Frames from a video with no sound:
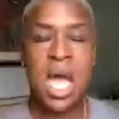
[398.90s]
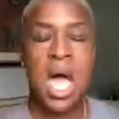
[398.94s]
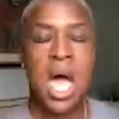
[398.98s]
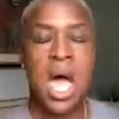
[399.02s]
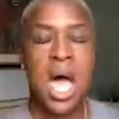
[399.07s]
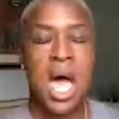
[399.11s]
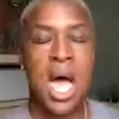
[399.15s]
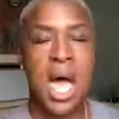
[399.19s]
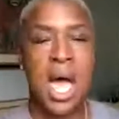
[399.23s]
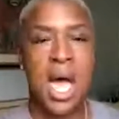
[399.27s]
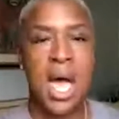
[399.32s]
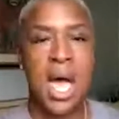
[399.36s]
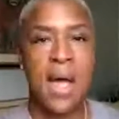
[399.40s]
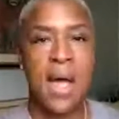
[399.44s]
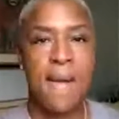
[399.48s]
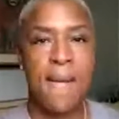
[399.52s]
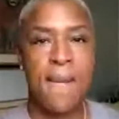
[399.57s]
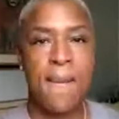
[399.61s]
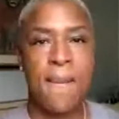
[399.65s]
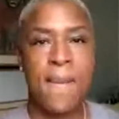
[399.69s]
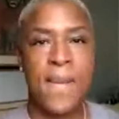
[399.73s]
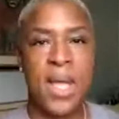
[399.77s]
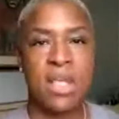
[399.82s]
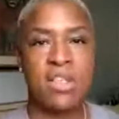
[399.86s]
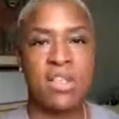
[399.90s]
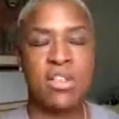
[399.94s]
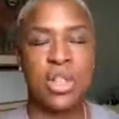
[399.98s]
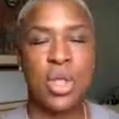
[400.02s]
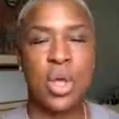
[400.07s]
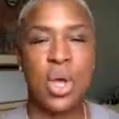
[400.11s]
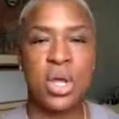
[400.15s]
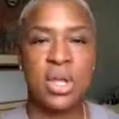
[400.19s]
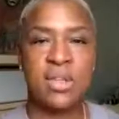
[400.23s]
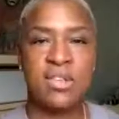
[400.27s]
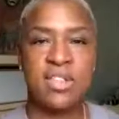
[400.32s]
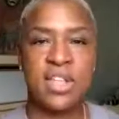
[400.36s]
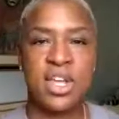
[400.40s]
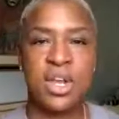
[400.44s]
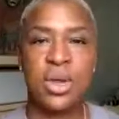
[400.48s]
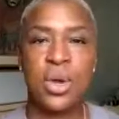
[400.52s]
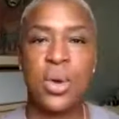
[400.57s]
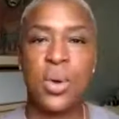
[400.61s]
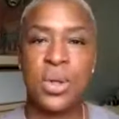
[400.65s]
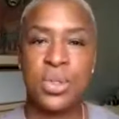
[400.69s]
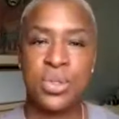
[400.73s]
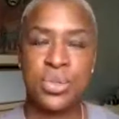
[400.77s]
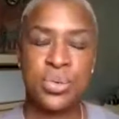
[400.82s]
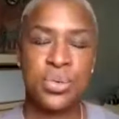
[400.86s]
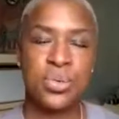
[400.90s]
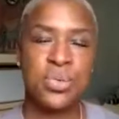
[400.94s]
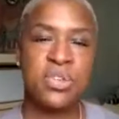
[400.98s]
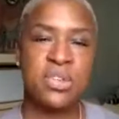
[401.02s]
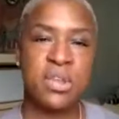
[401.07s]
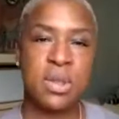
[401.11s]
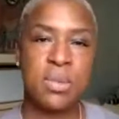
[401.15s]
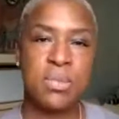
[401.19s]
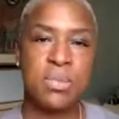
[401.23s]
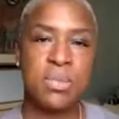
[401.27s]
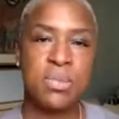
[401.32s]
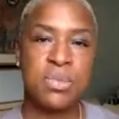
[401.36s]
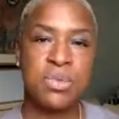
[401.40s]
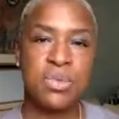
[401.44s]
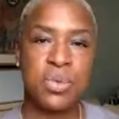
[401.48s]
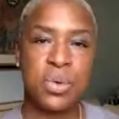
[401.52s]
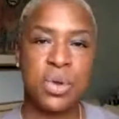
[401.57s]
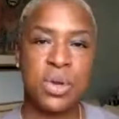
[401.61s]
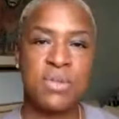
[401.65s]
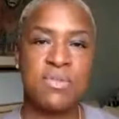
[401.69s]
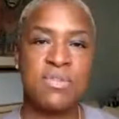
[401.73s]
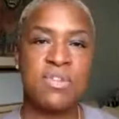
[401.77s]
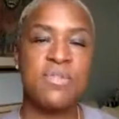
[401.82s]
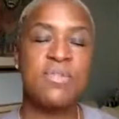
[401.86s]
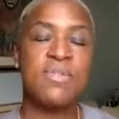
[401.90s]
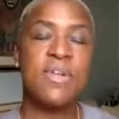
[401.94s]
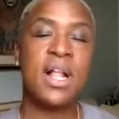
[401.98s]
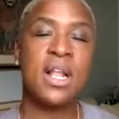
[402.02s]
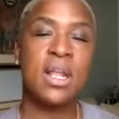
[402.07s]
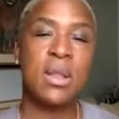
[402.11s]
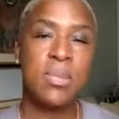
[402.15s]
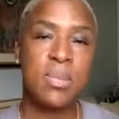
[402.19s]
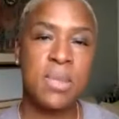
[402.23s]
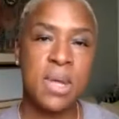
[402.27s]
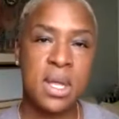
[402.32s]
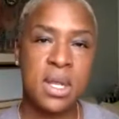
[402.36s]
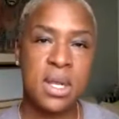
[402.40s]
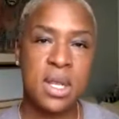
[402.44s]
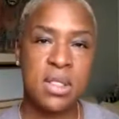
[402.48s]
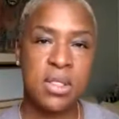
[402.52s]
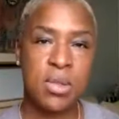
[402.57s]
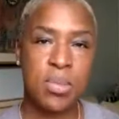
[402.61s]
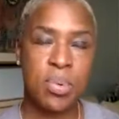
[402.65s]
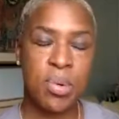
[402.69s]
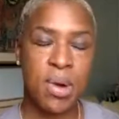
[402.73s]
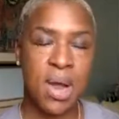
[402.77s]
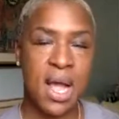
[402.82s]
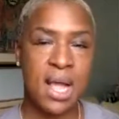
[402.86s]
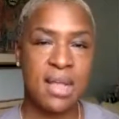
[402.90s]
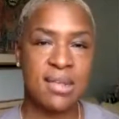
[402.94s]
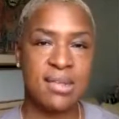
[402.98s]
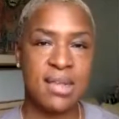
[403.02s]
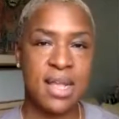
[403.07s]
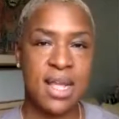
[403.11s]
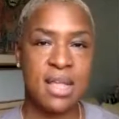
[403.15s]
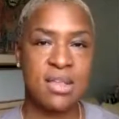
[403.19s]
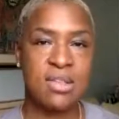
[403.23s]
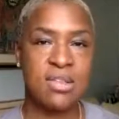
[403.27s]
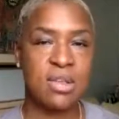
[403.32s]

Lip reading: as long as they're going through some sort of development in the process.